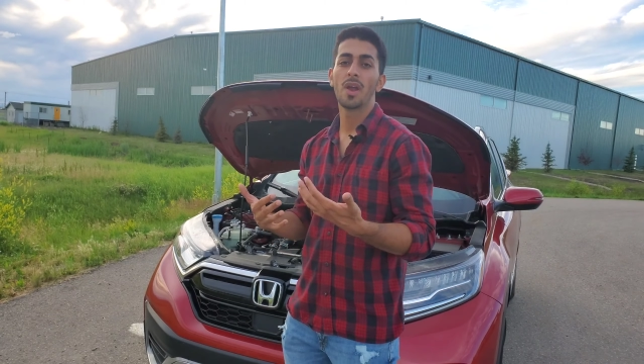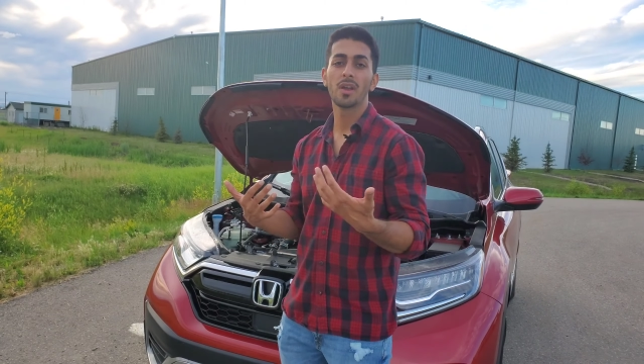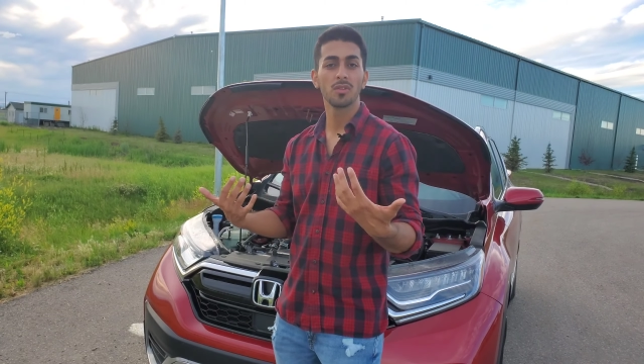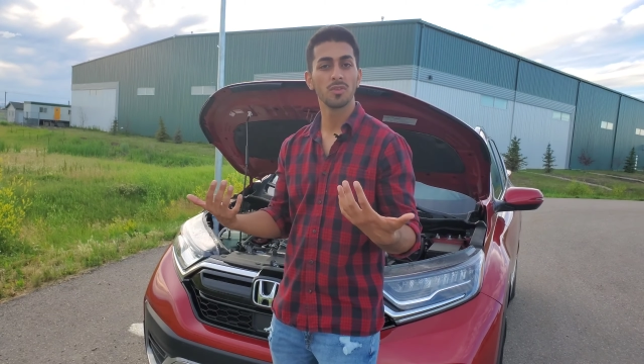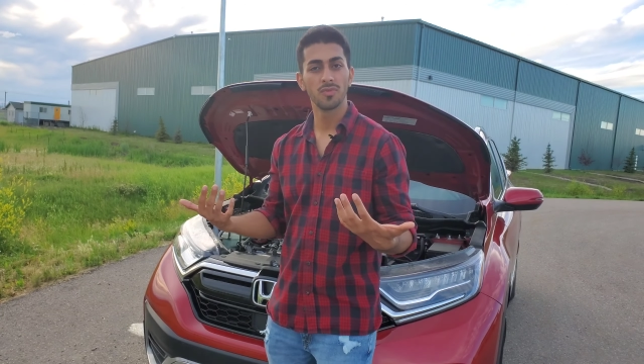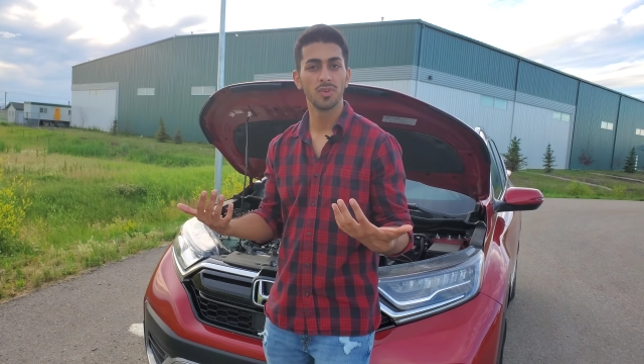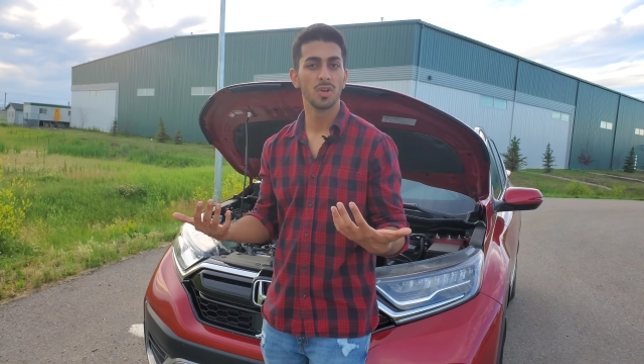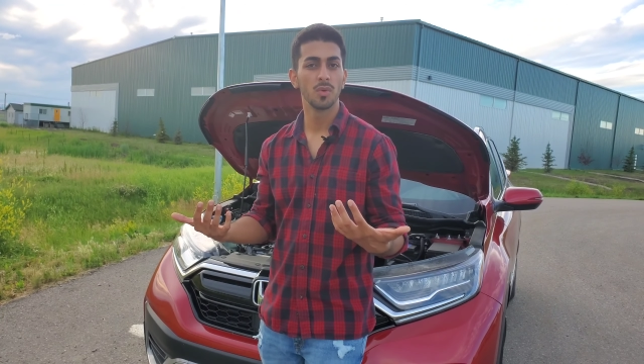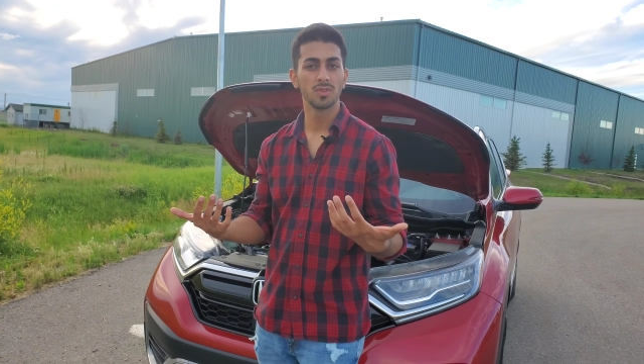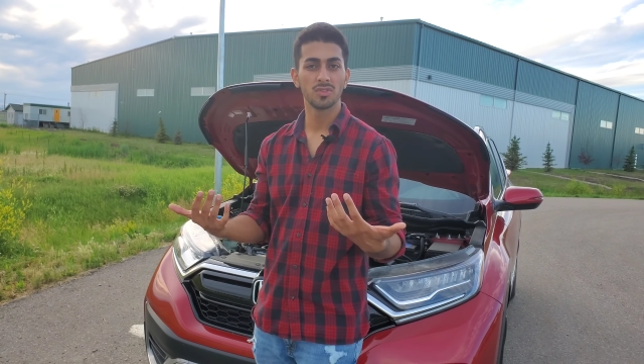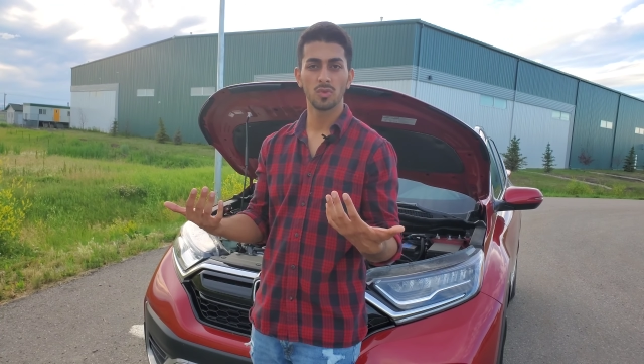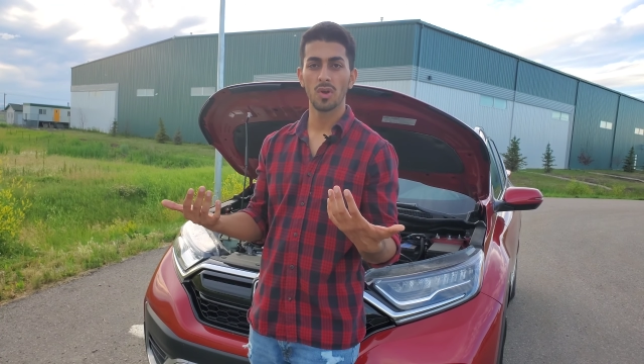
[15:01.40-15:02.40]
regular
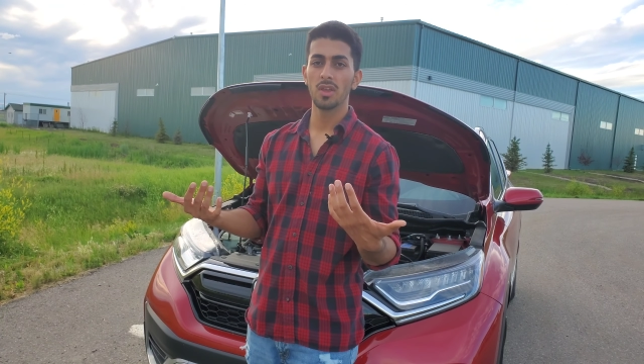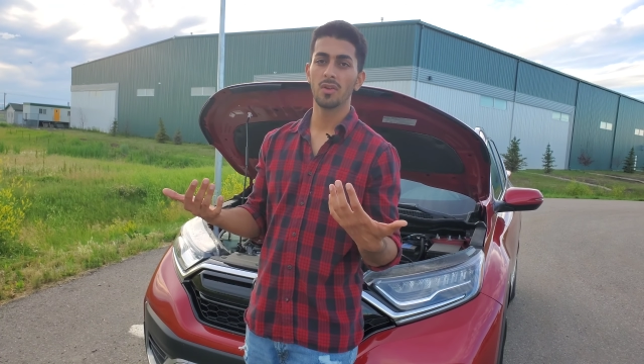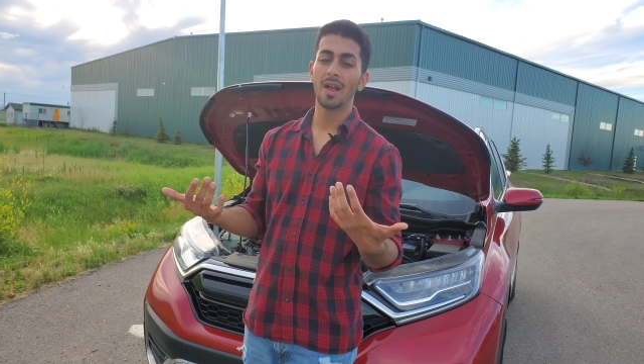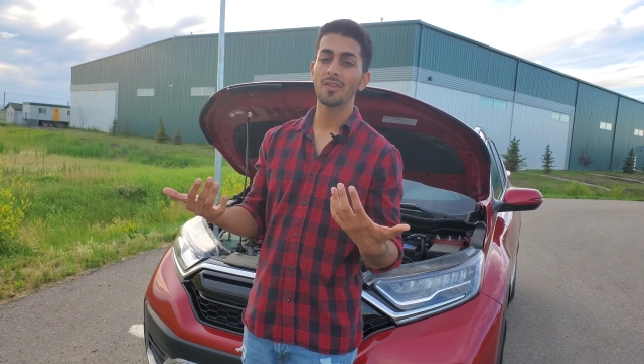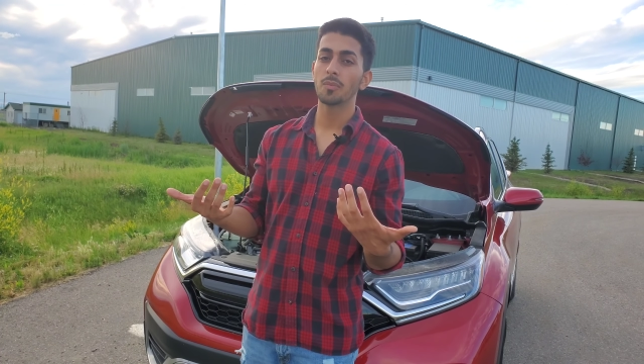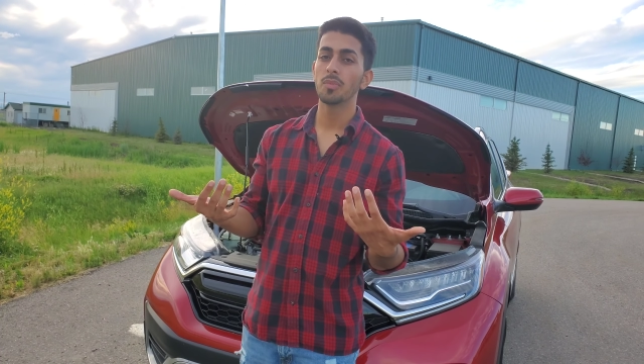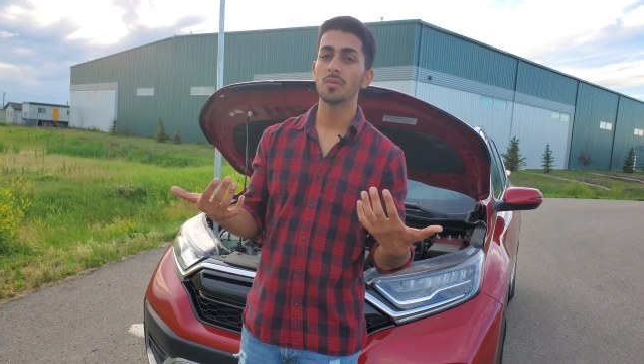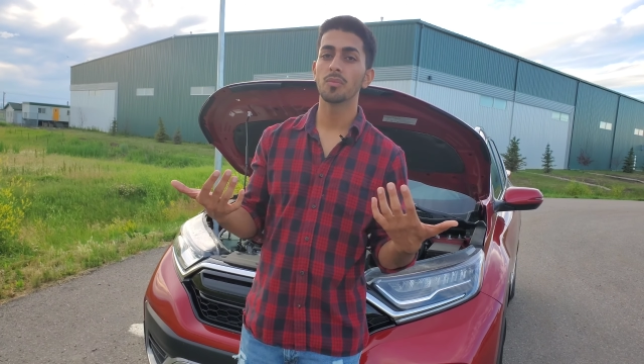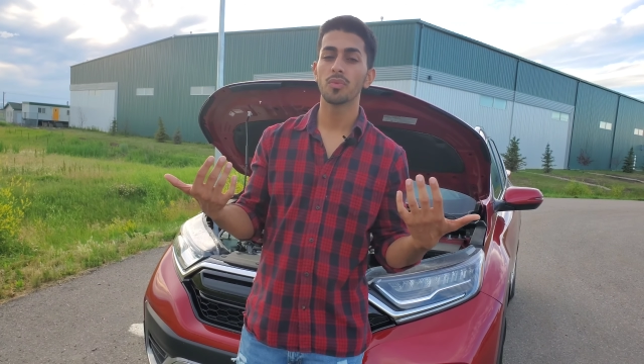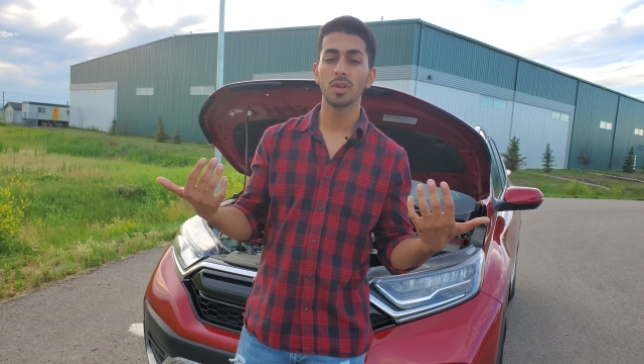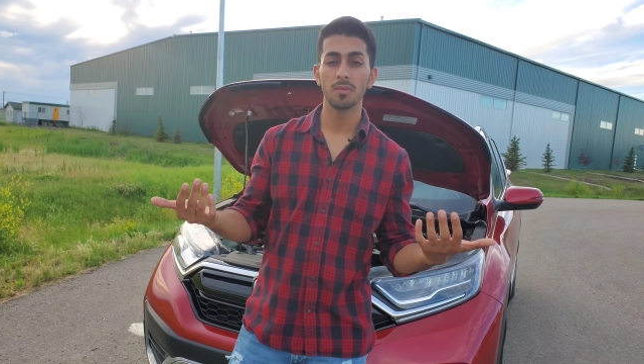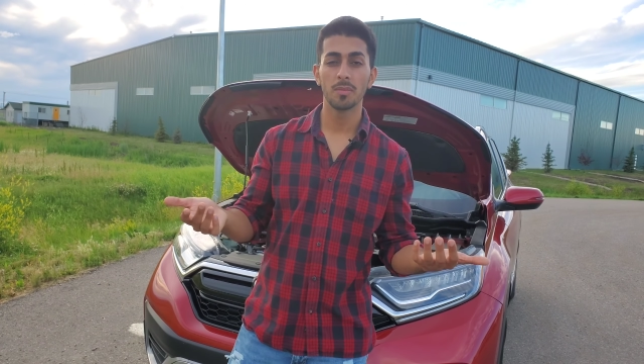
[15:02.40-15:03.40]
fuel, which is great. You don't have to
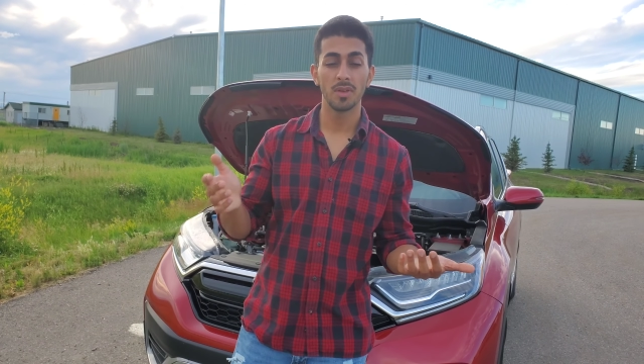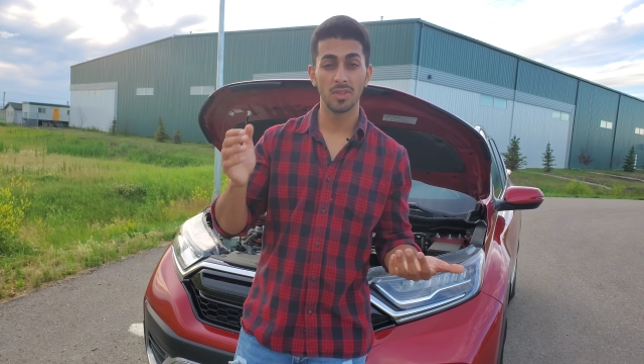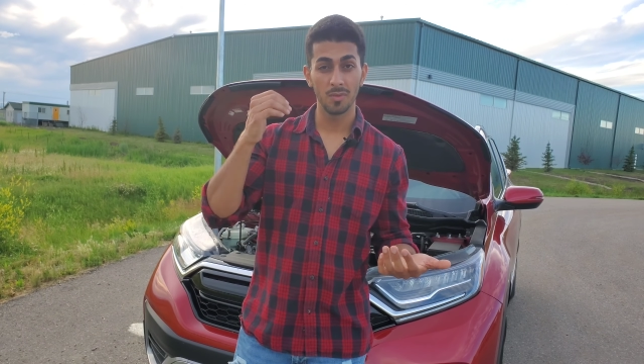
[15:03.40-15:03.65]
put premium